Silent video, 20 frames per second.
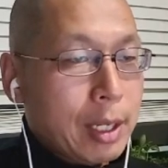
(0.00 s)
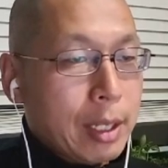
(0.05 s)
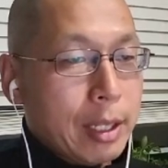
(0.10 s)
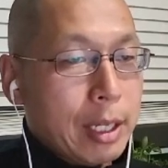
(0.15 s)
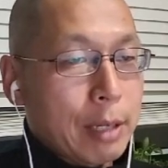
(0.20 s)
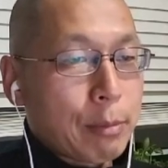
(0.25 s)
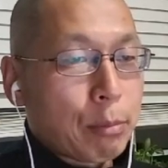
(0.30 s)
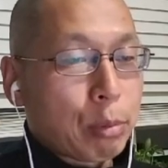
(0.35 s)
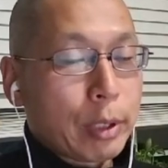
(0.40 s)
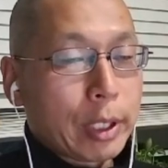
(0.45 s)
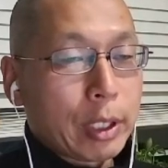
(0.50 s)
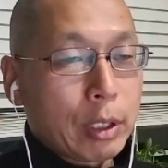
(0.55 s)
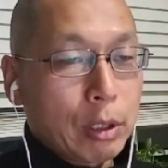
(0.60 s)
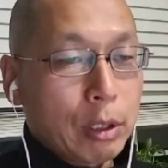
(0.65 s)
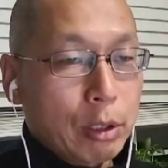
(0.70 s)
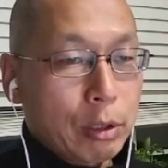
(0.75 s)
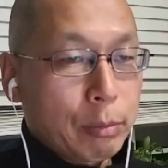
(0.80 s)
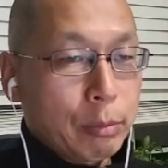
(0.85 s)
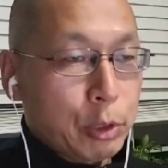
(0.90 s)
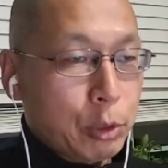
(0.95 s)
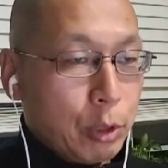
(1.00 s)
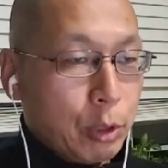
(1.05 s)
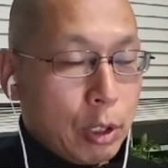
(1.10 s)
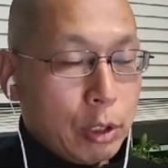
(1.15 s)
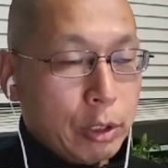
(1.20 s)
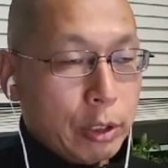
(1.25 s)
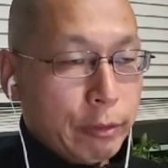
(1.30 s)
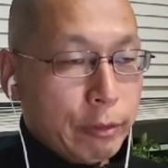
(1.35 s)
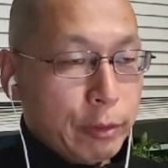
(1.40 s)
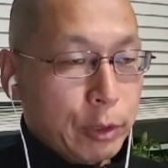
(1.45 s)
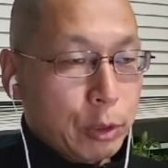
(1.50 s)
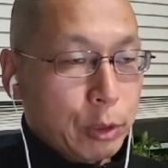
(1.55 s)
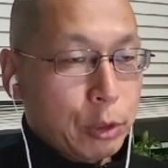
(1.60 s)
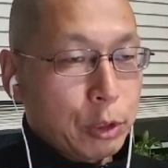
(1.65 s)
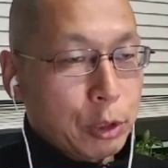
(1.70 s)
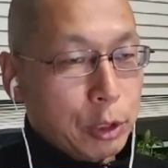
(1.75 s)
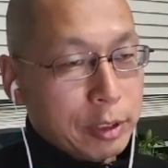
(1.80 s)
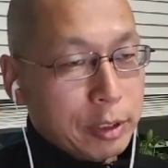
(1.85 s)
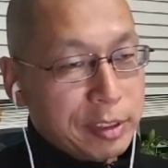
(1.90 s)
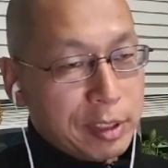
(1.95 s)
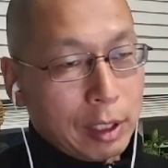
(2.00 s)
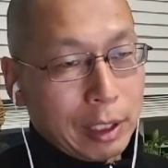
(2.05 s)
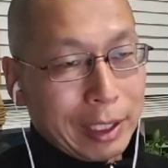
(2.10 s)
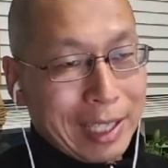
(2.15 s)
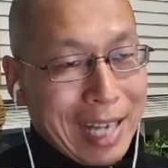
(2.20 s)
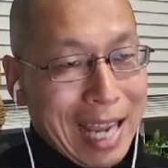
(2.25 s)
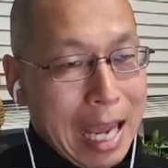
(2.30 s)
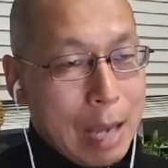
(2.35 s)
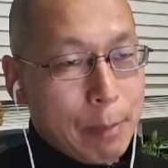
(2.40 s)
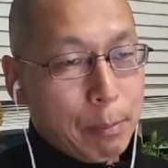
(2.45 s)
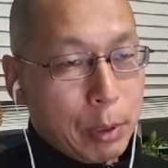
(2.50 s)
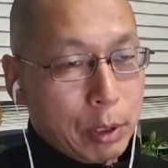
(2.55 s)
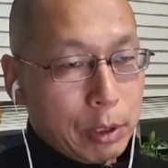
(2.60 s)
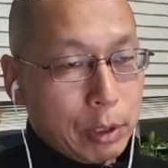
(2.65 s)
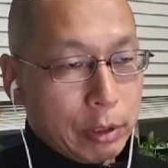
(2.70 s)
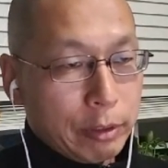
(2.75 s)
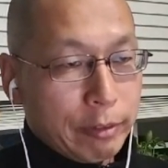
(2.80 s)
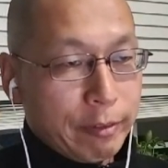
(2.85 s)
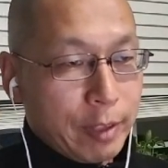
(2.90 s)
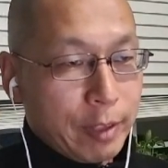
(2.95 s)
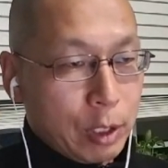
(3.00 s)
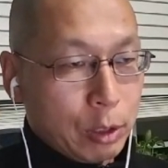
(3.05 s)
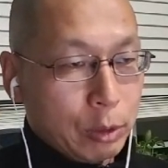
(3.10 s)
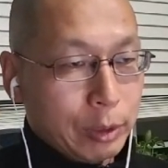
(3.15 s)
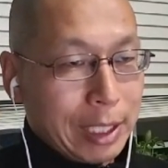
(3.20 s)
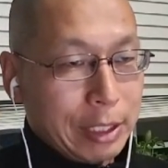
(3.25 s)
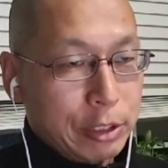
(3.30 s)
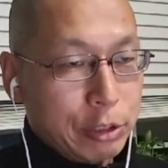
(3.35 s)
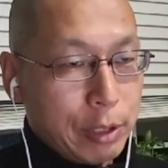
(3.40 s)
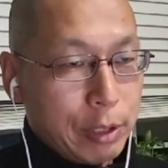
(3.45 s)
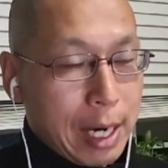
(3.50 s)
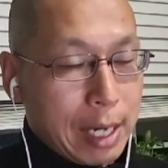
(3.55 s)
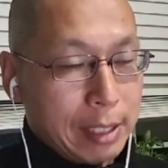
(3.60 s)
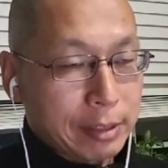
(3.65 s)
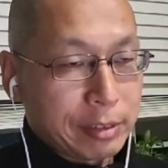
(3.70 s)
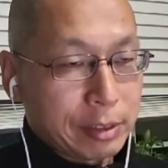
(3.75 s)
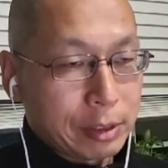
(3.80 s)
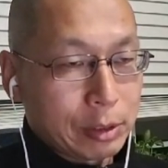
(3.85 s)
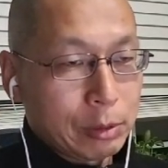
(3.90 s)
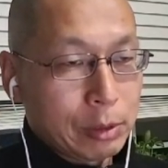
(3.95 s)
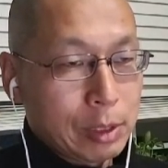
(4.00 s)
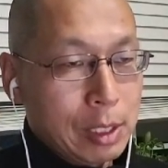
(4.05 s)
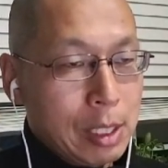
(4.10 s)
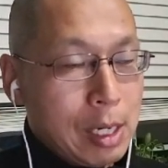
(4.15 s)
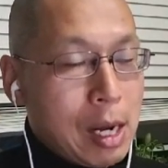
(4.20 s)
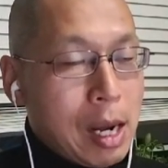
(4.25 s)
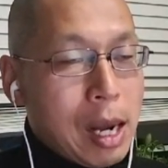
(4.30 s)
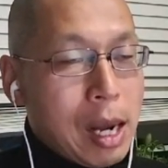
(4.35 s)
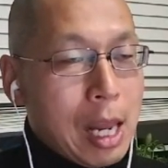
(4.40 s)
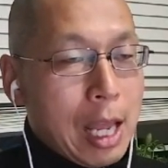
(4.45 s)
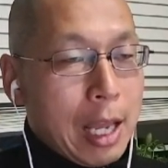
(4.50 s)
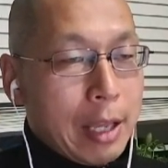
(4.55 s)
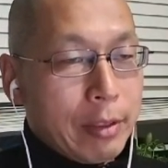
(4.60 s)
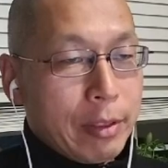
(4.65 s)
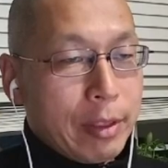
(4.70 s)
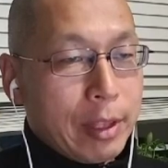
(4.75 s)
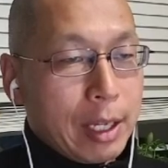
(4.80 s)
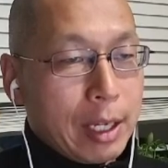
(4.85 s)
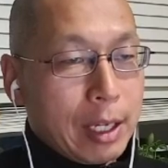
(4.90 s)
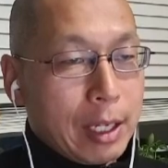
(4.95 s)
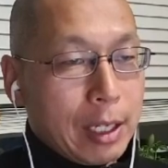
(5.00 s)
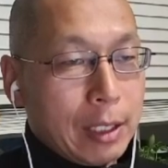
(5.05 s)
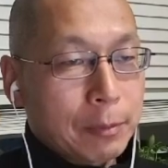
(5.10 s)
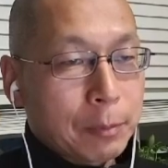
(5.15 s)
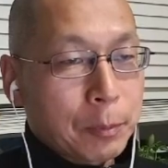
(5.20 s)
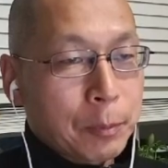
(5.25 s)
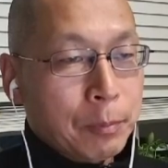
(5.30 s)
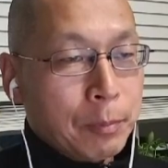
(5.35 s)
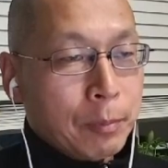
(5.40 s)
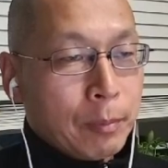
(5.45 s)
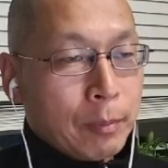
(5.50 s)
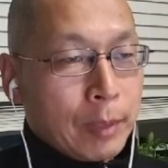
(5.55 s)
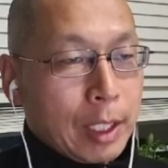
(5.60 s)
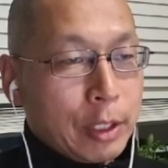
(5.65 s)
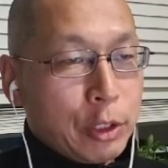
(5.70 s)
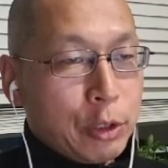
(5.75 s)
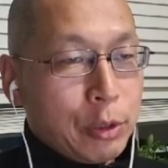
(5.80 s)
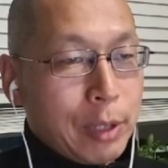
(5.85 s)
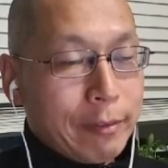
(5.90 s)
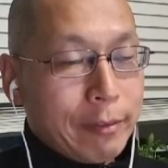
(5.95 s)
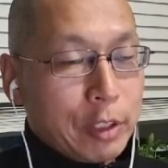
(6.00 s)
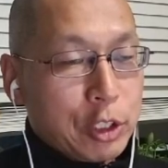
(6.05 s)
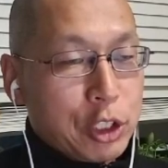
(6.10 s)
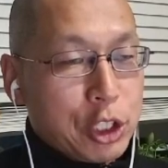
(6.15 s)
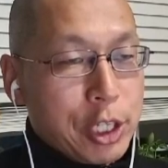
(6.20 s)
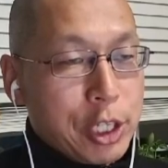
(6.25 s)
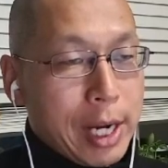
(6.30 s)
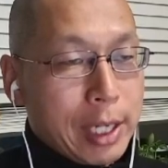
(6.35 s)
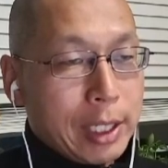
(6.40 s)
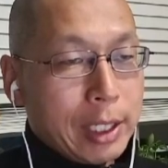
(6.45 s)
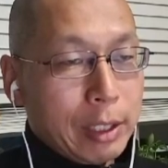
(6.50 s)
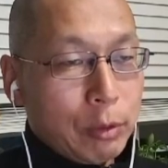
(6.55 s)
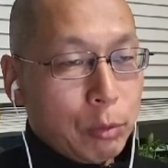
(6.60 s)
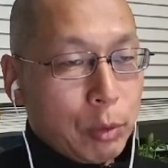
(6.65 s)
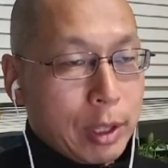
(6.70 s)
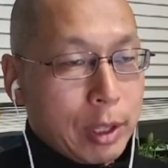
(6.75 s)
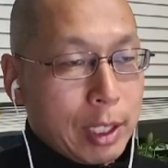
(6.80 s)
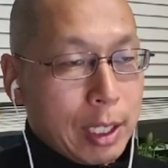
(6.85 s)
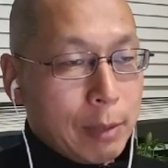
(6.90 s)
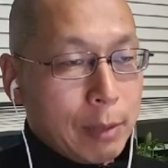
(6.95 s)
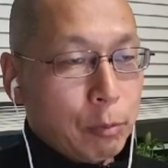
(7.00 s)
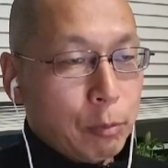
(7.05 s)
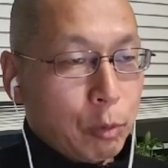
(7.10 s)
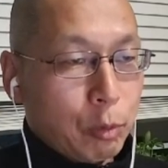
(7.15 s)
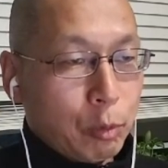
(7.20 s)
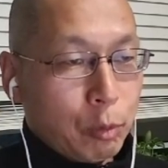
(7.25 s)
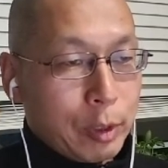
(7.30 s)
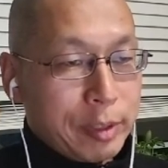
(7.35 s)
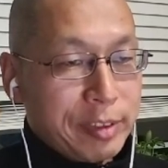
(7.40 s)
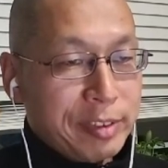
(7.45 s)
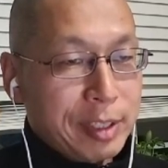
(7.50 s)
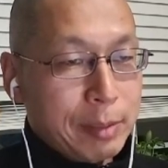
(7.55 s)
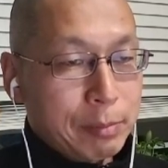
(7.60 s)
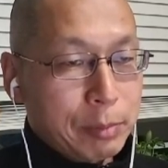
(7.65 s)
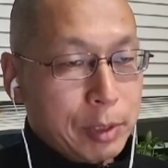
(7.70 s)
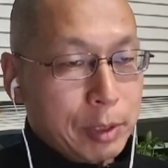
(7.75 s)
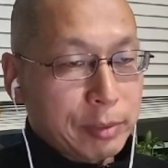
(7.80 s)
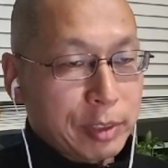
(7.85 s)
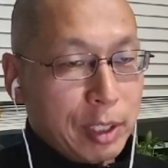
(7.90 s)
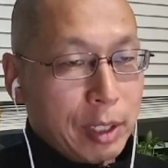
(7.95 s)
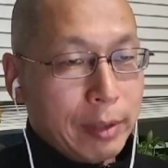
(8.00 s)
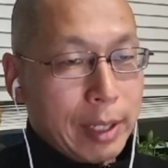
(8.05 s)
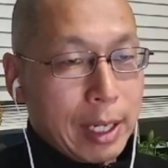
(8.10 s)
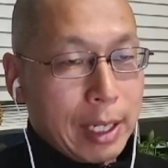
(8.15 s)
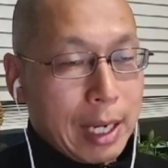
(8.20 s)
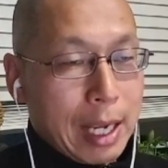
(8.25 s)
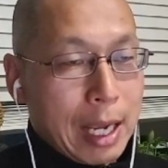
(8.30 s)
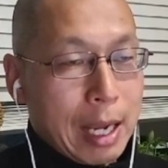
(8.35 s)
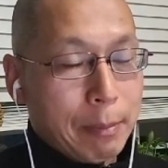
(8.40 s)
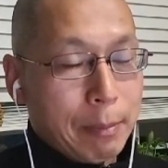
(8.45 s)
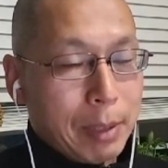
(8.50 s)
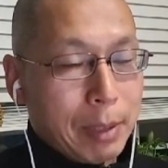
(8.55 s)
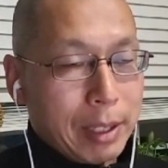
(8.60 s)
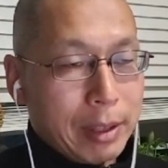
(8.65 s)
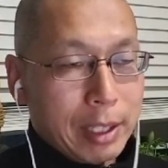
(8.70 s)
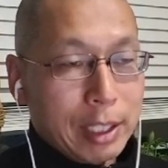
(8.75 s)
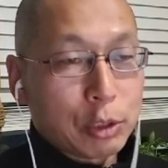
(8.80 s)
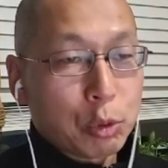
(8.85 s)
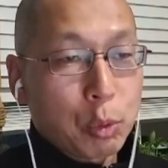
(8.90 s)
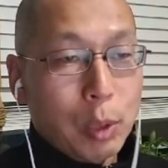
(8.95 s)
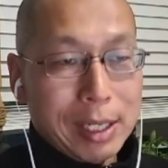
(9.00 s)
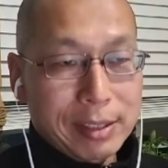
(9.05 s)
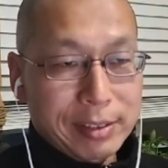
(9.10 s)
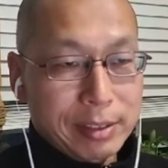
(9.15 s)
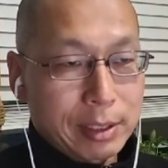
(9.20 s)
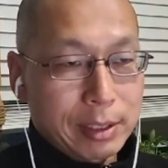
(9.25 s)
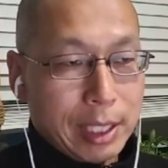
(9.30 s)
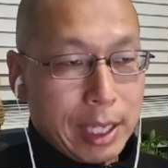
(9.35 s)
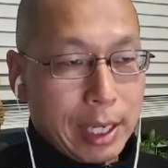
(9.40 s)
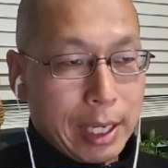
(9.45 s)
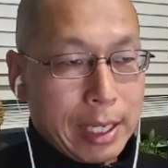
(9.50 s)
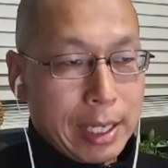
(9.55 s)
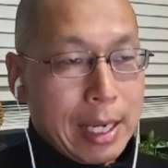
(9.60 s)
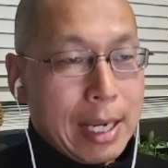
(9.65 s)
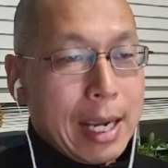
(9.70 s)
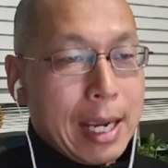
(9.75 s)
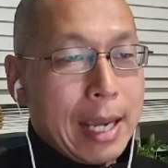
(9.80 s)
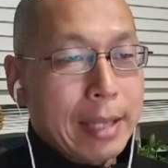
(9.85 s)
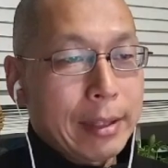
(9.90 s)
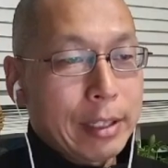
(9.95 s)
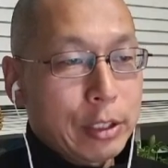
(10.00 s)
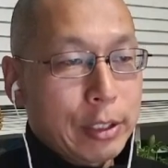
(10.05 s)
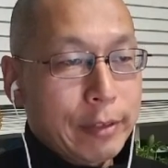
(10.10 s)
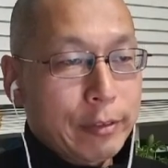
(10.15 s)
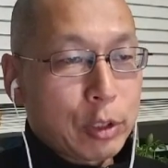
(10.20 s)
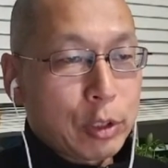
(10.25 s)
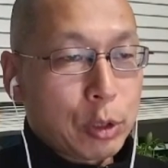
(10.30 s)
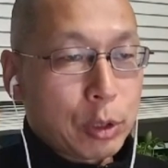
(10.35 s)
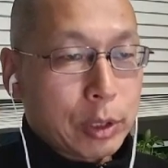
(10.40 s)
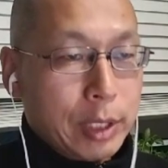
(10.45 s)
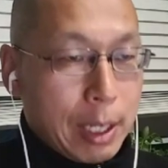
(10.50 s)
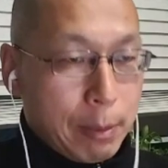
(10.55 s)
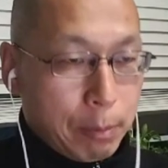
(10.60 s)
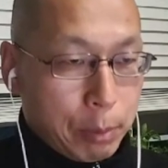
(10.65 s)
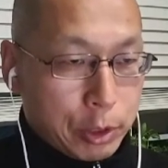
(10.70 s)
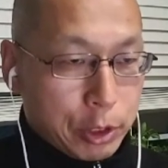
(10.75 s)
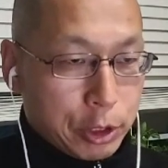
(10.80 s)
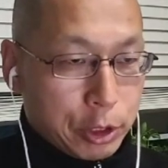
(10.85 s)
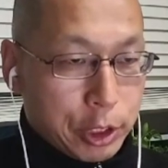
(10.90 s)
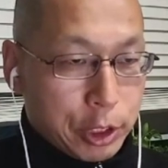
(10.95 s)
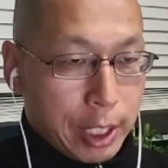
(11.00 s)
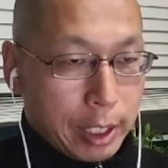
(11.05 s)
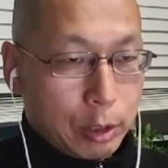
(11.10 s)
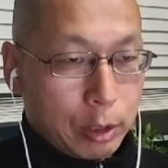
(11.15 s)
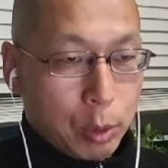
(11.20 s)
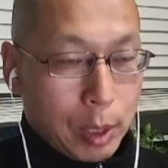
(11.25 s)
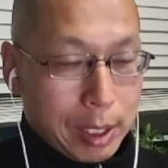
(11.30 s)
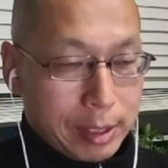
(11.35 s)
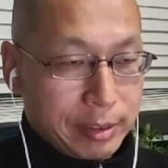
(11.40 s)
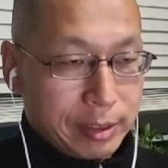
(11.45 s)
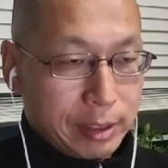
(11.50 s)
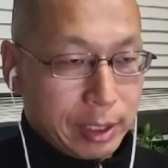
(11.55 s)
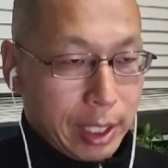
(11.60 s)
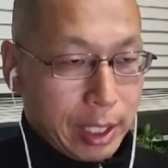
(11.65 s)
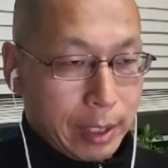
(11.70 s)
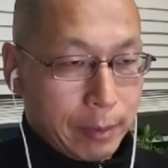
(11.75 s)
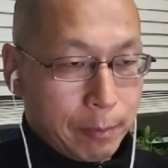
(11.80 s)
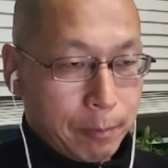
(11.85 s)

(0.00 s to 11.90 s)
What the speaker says: They bring all your food. You install an app on your phone that tracks you, and then you have to check in with them with symptoms on that app, I think twice a day, and then you have to do a temperature check twice a day.